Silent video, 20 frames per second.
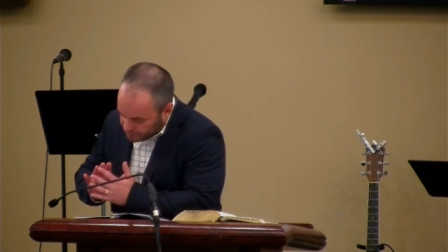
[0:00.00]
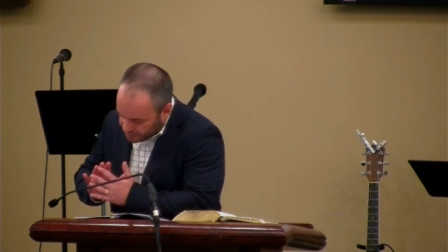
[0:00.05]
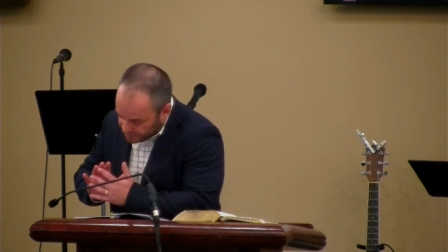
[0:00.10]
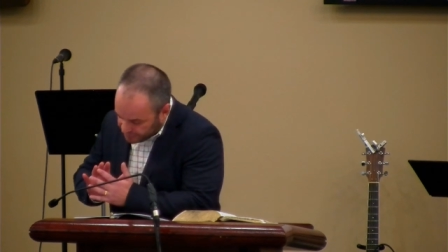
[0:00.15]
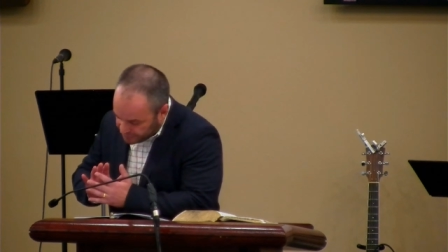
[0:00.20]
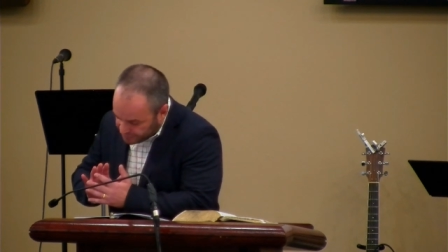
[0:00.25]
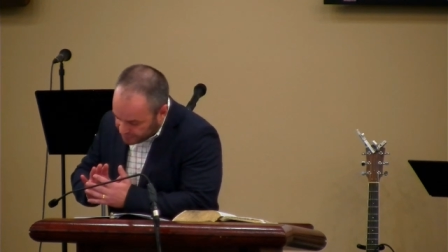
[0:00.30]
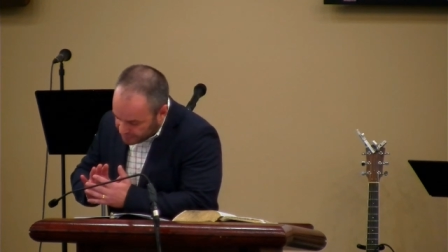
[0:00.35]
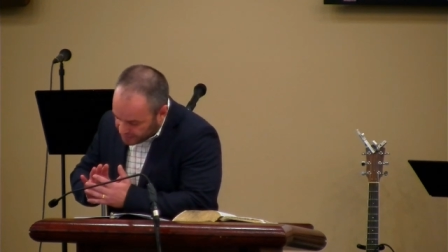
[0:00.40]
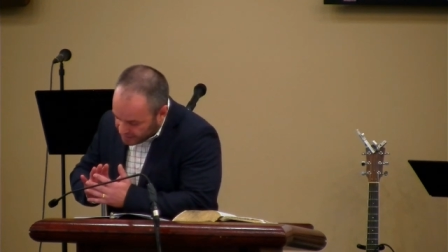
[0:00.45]

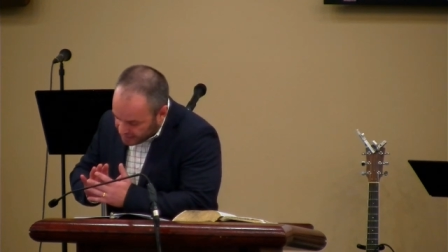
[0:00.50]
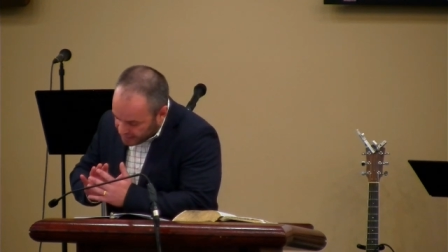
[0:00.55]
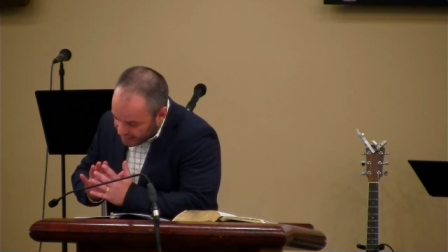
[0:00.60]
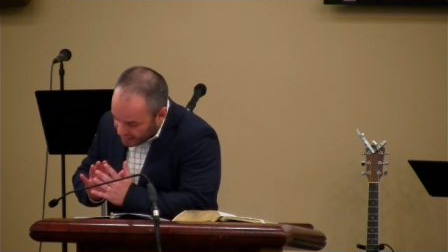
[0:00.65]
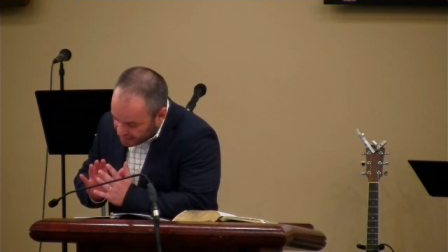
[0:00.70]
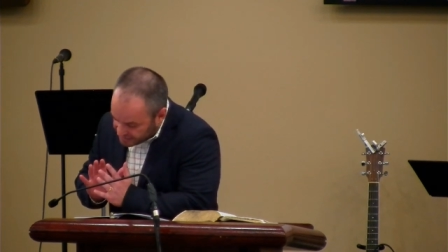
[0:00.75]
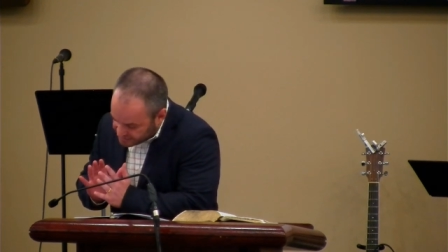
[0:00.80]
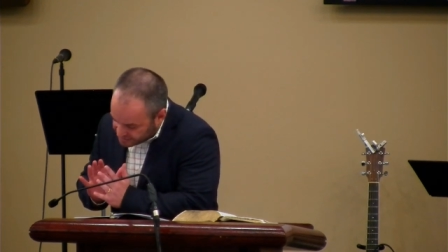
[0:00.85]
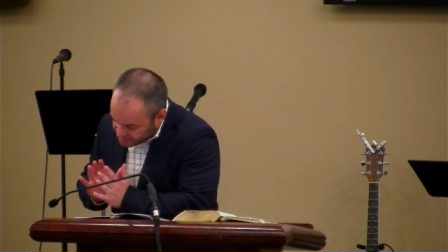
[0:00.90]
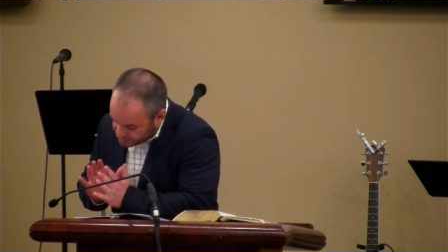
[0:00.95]
with
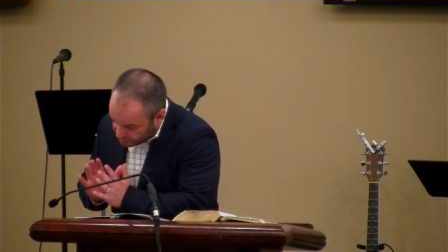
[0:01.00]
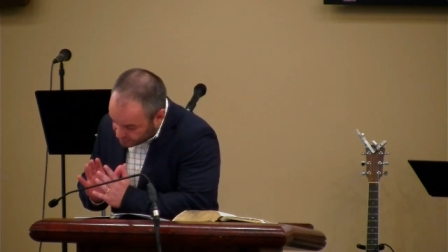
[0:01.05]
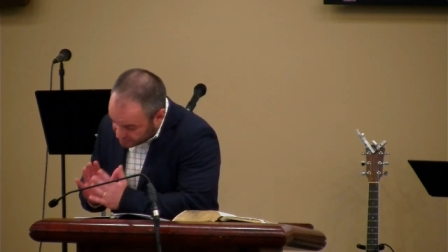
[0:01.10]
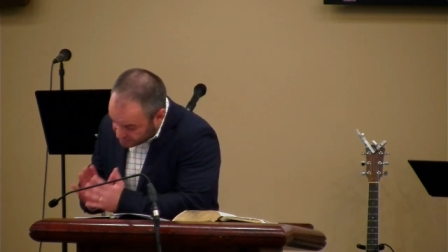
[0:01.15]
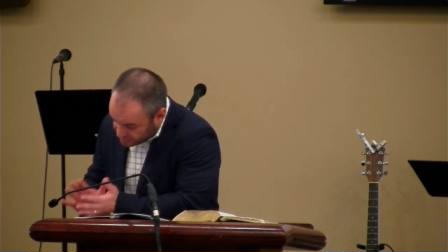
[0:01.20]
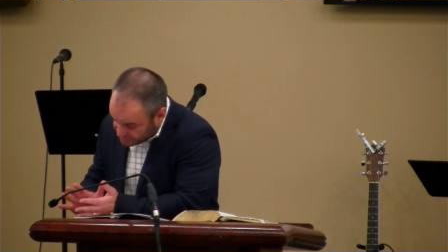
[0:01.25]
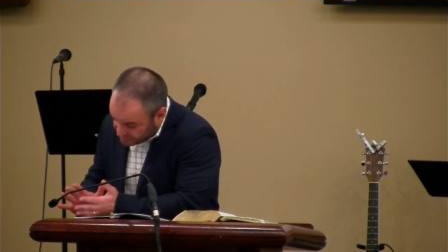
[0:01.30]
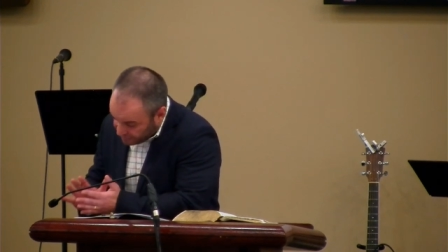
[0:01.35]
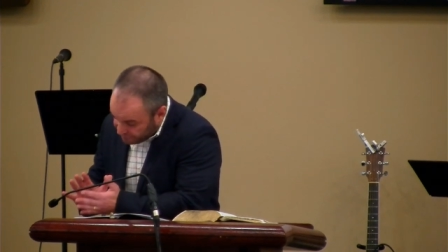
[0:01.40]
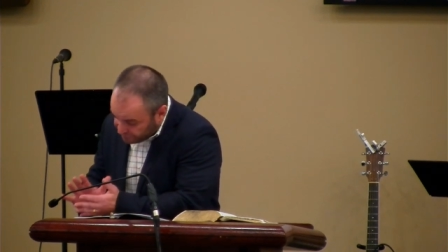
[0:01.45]

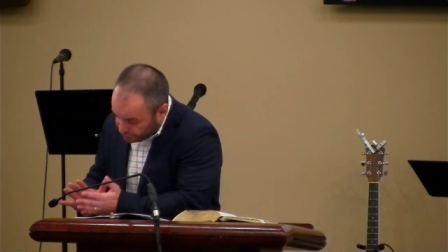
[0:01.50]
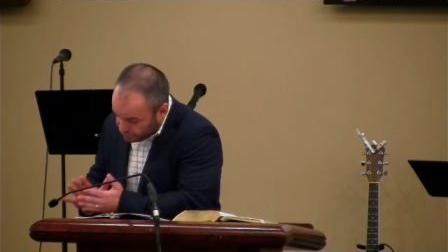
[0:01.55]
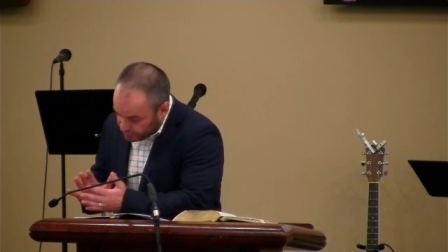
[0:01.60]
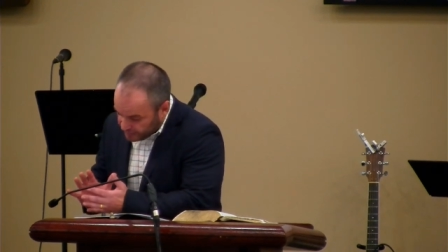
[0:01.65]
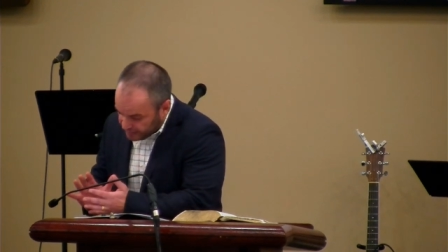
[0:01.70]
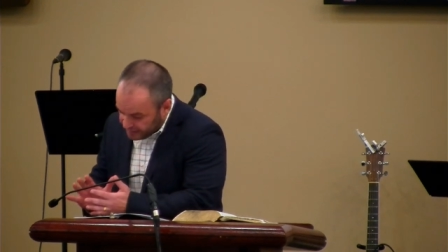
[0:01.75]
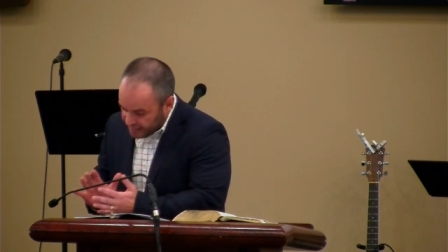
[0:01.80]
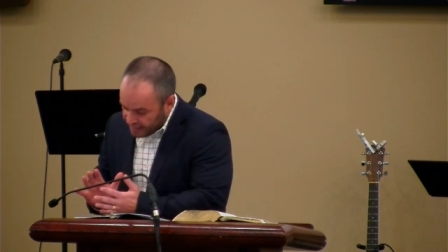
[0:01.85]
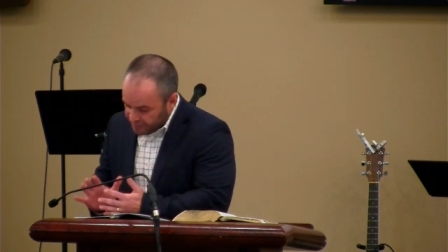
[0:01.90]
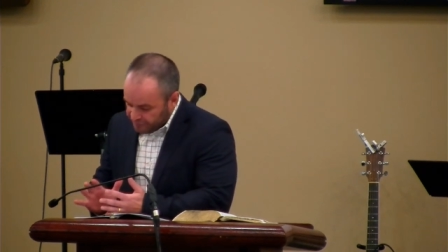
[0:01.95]

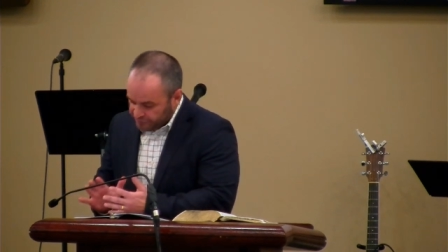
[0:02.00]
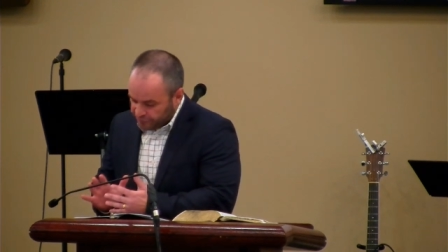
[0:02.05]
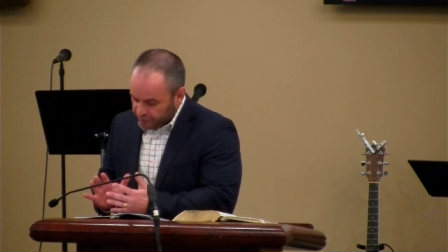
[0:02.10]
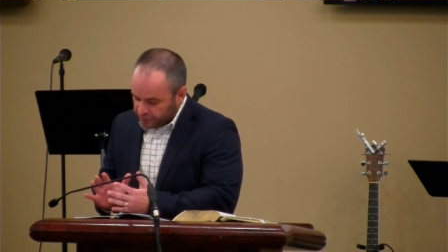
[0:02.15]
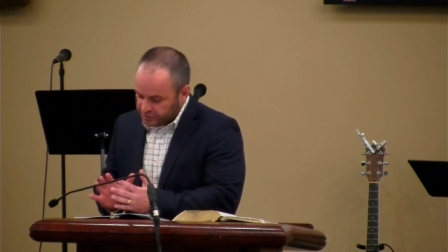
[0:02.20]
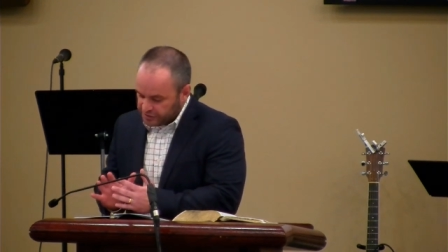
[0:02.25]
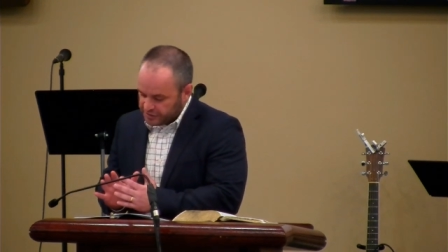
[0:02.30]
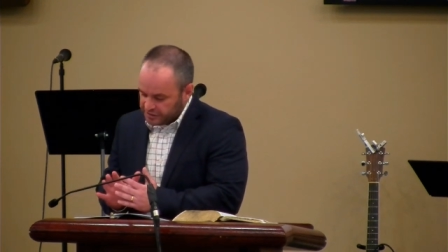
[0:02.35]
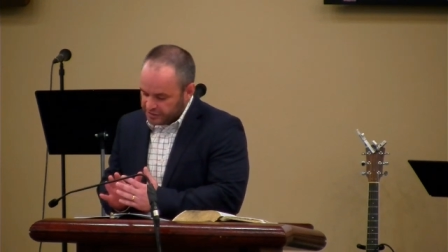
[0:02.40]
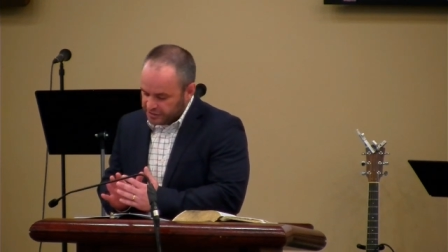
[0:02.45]
suffering
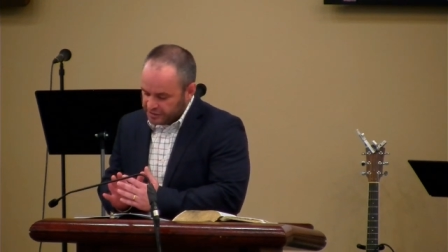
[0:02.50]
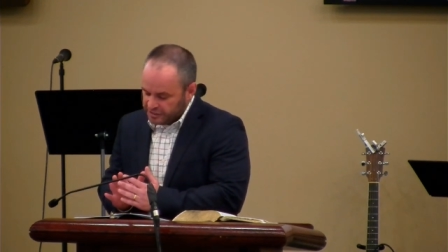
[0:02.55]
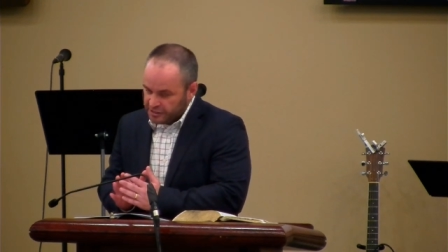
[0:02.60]
effort,